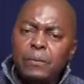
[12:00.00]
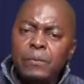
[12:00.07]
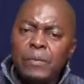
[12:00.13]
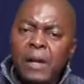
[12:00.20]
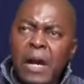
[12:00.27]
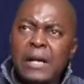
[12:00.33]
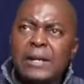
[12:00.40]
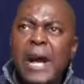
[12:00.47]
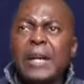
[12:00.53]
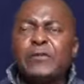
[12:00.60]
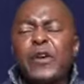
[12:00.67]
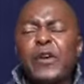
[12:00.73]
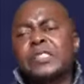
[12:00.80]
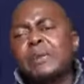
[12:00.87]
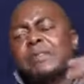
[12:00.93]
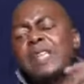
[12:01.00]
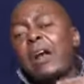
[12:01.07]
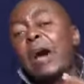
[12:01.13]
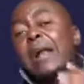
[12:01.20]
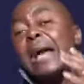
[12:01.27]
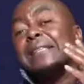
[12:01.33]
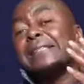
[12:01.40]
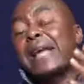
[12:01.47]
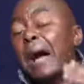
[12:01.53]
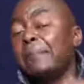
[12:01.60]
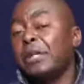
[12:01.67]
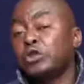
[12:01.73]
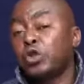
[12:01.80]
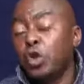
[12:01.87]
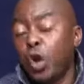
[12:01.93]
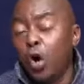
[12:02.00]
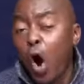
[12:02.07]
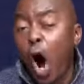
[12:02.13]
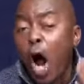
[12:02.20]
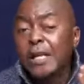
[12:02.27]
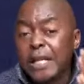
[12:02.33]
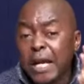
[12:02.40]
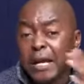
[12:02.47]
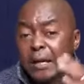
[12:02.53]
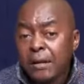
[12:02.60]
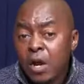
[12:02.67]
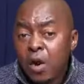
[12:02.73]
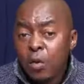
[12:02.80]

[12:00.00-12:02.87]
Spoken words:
A great victory, Mzalwane, is coming to you only